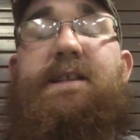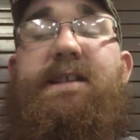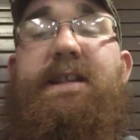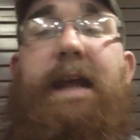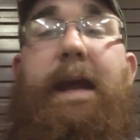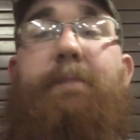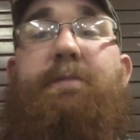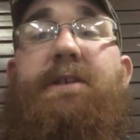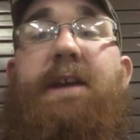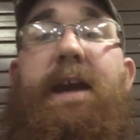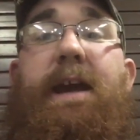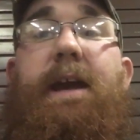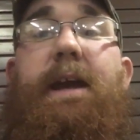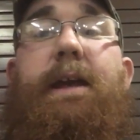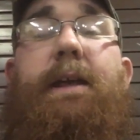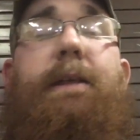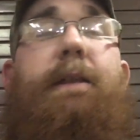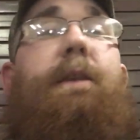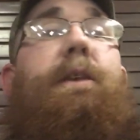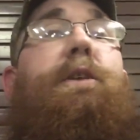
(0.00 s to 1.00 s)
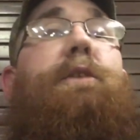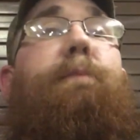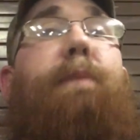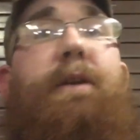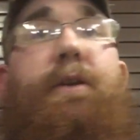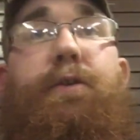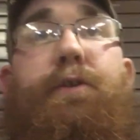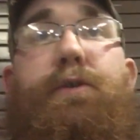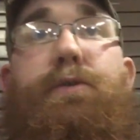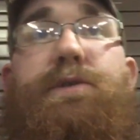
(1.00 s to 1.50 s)
Snapchat. You
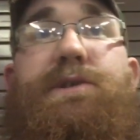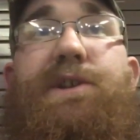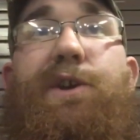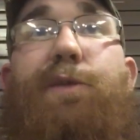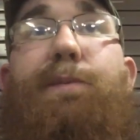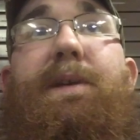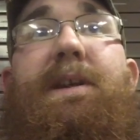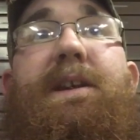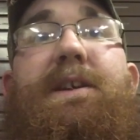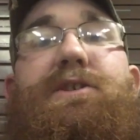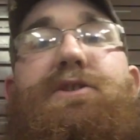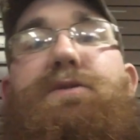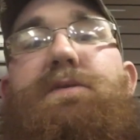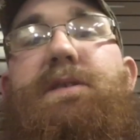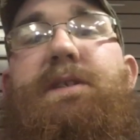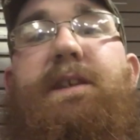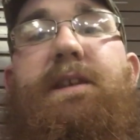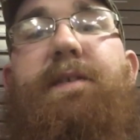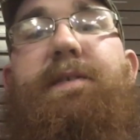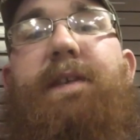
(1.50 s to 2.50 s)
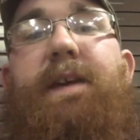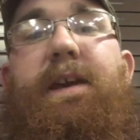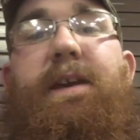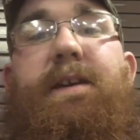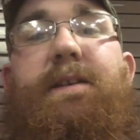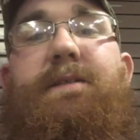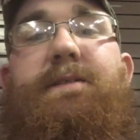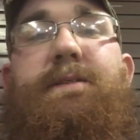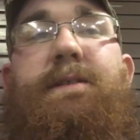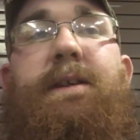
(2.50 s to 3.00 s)
better do so because you see
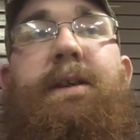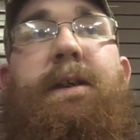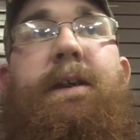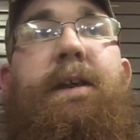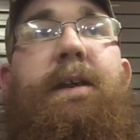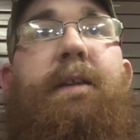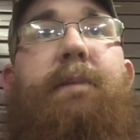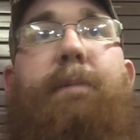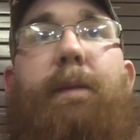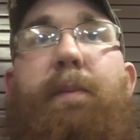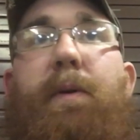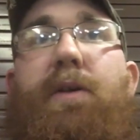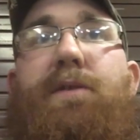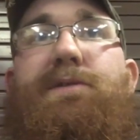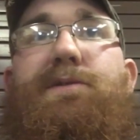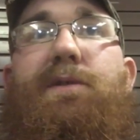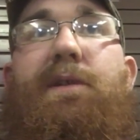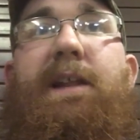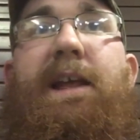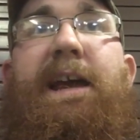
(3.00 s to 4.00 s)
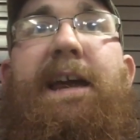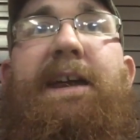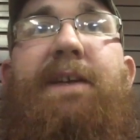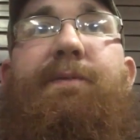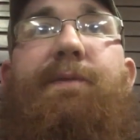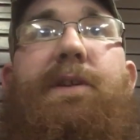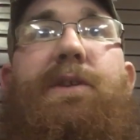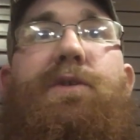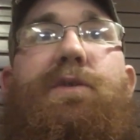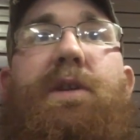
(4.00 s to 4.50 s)
things personal
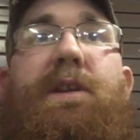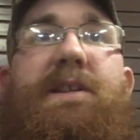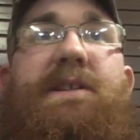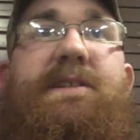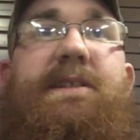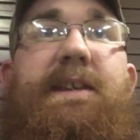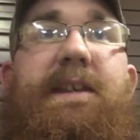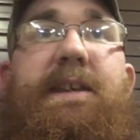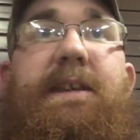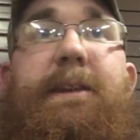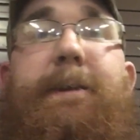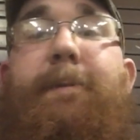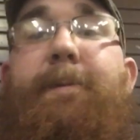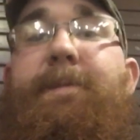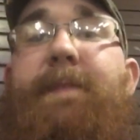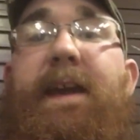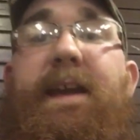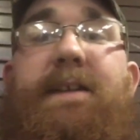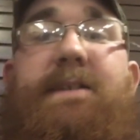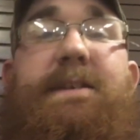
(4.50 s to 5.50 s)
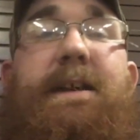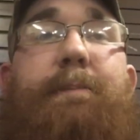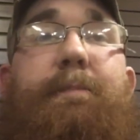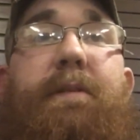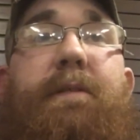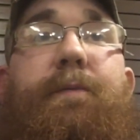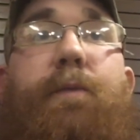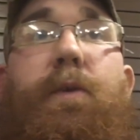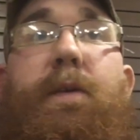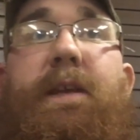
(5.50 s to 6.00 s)
life and you can see things that
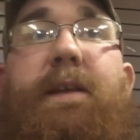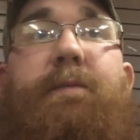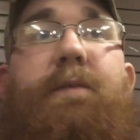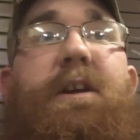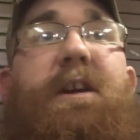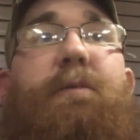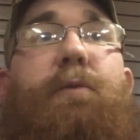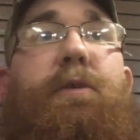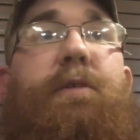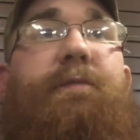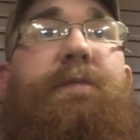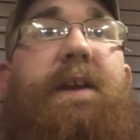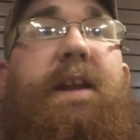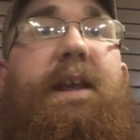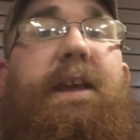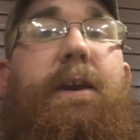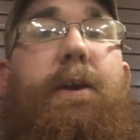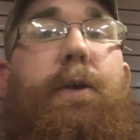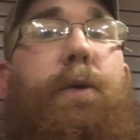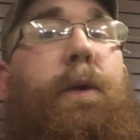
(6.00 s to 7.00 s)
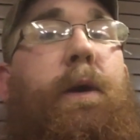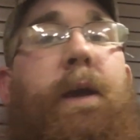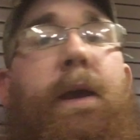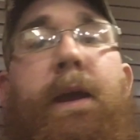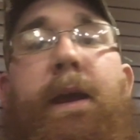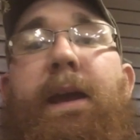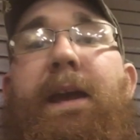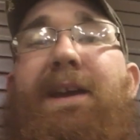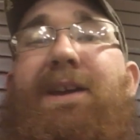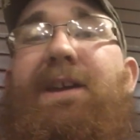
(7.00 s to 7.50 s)
before they even come on video
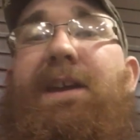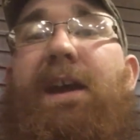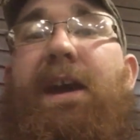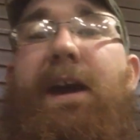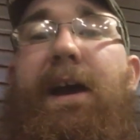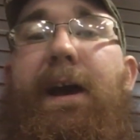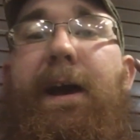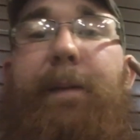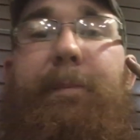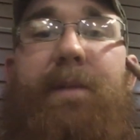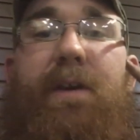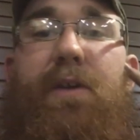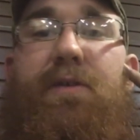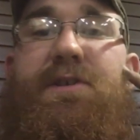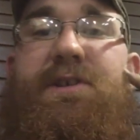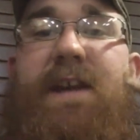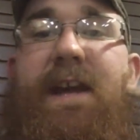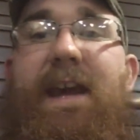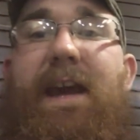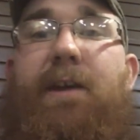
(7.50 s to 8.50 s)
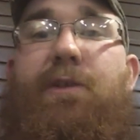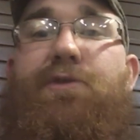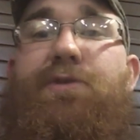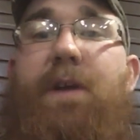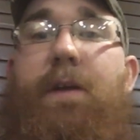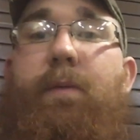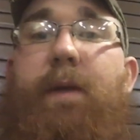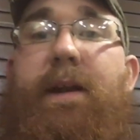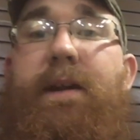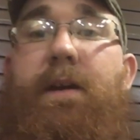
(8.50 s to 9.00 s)
um, go check out
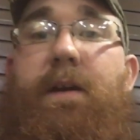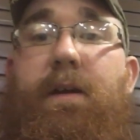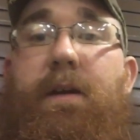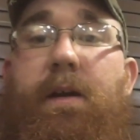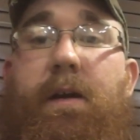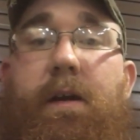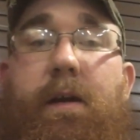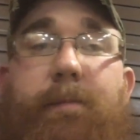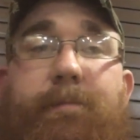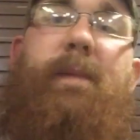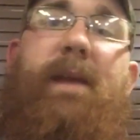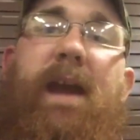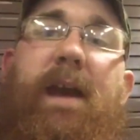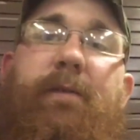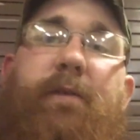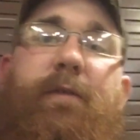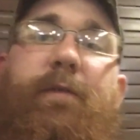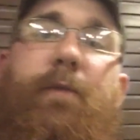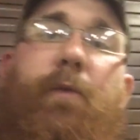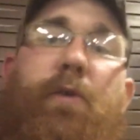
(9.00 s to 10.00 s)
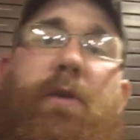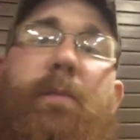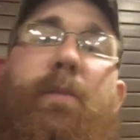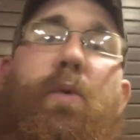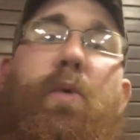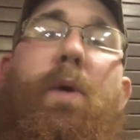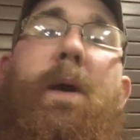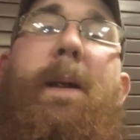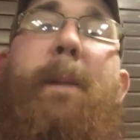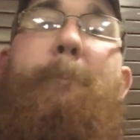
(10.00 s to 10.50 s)
treadwright.com. They have
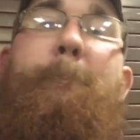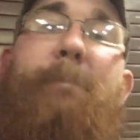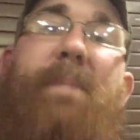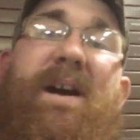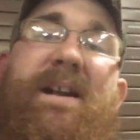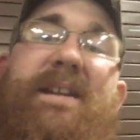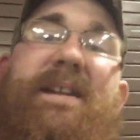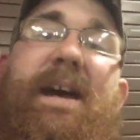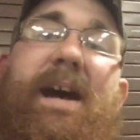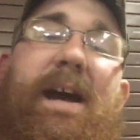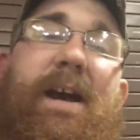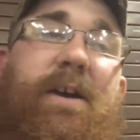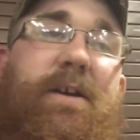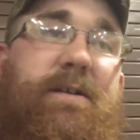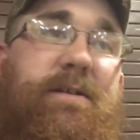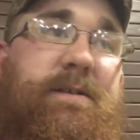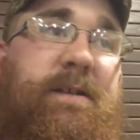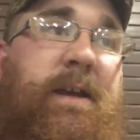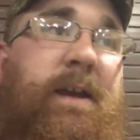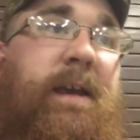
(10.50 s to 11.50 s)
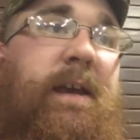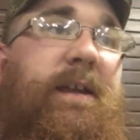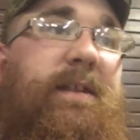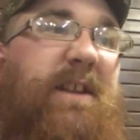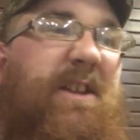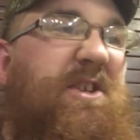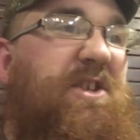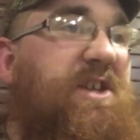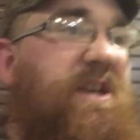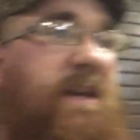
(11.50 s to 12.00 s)
affordable mud tires, the
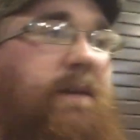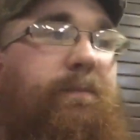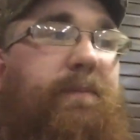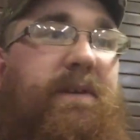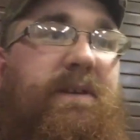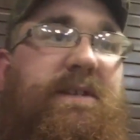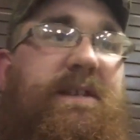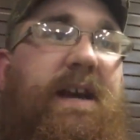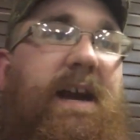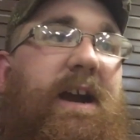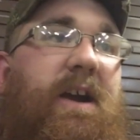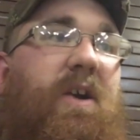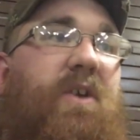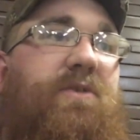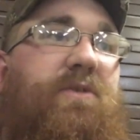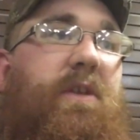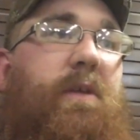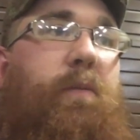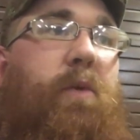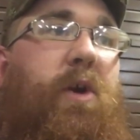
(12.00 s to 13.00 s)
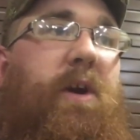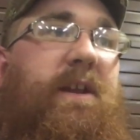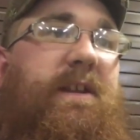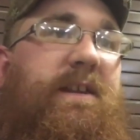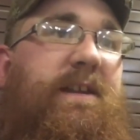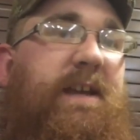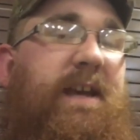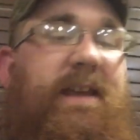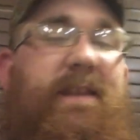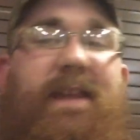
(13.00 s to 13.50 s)
cheapest tires on the market
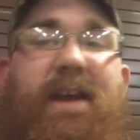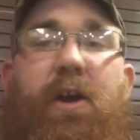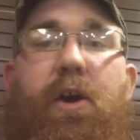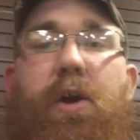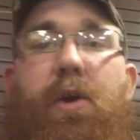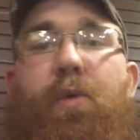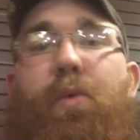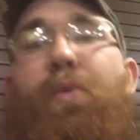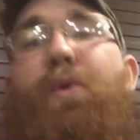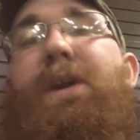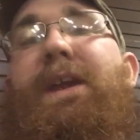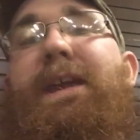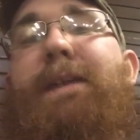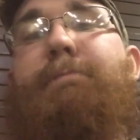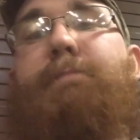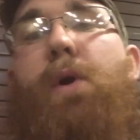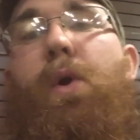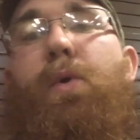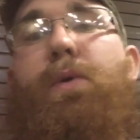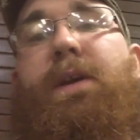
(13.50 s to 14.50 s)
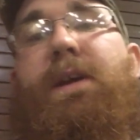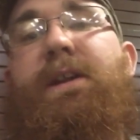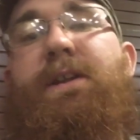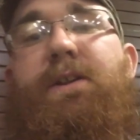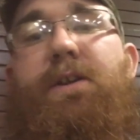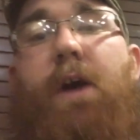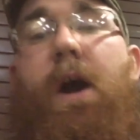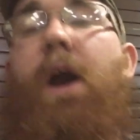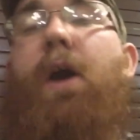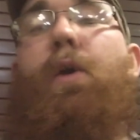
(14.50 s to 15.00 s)
today. They are remolded,
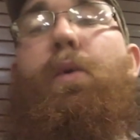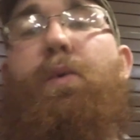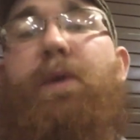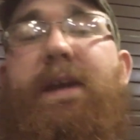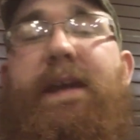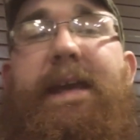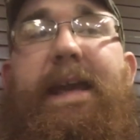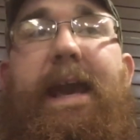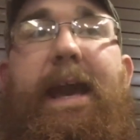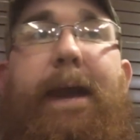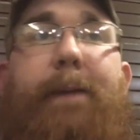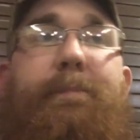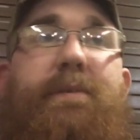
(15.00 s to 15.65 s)
not a recap.